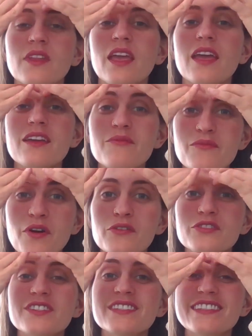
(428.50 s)

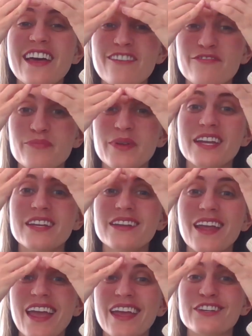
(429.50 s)
Emotions have been
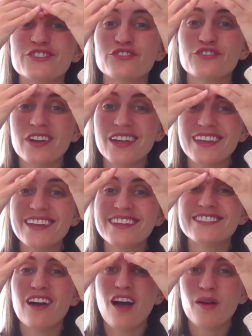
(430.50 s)
a tricky
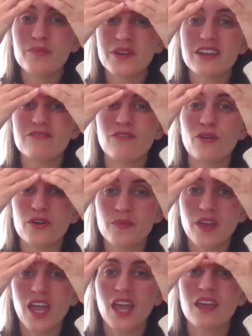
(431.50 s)
topic for
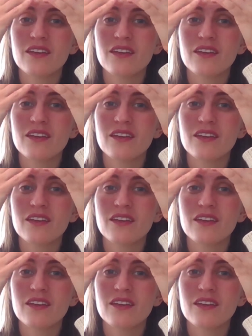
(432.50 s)
me.